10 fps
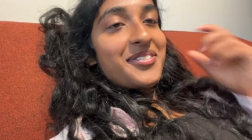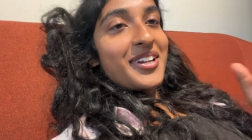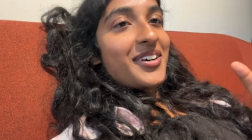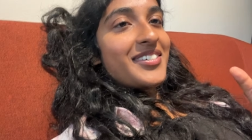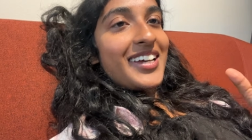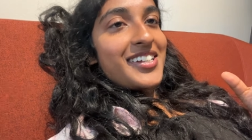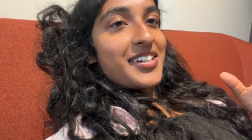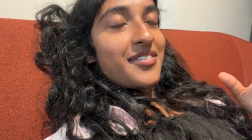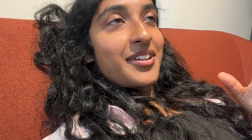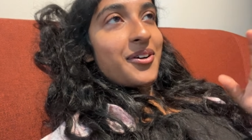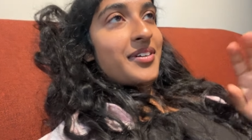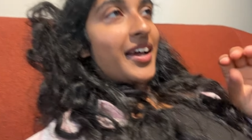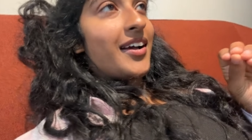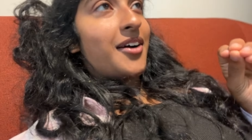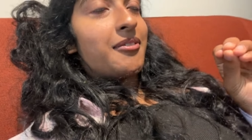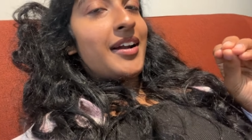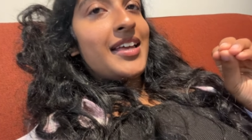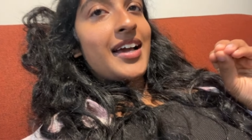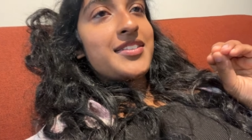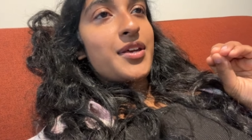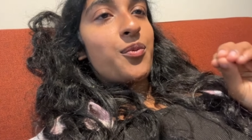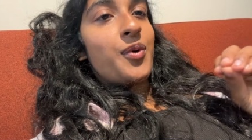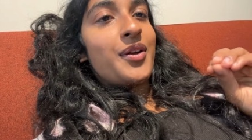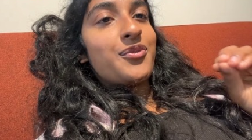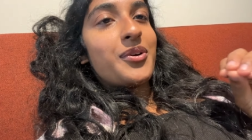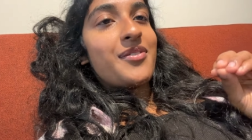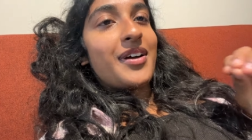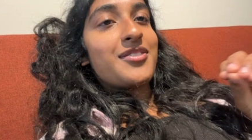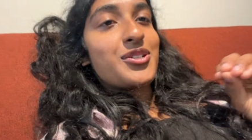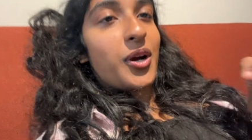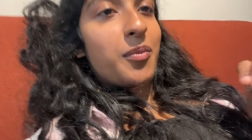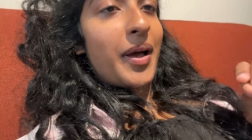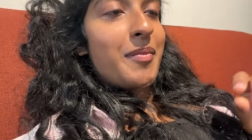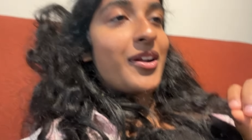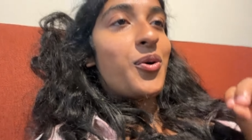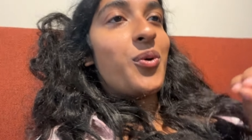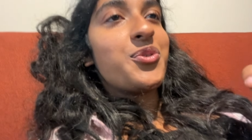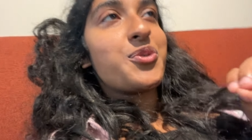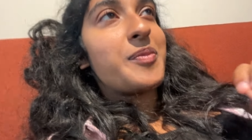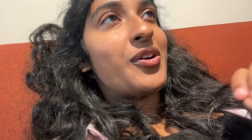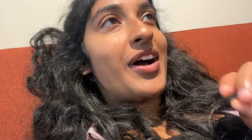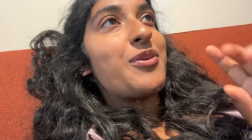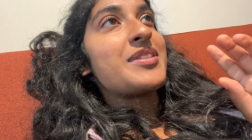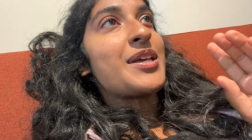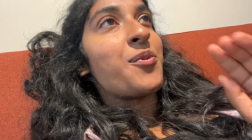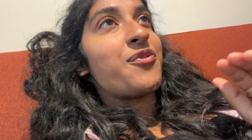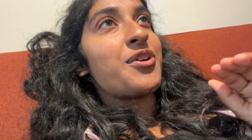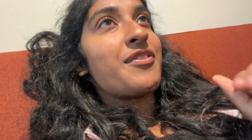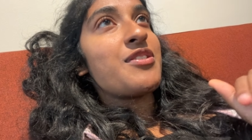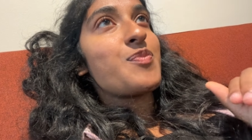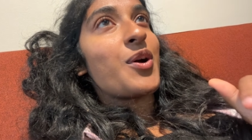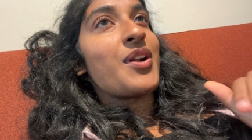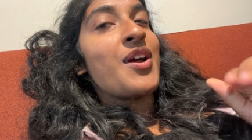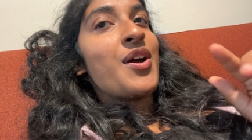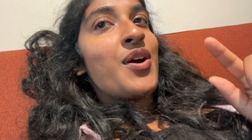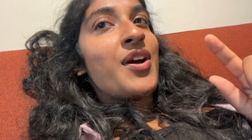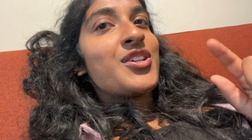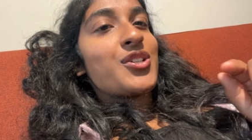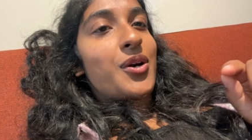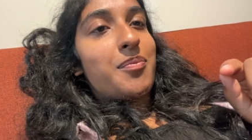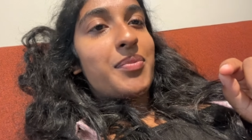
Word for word: have known. I should have known. I got ready. I said 145 sharp. I made a whole spiel. I was saying 145 sharp, sharp,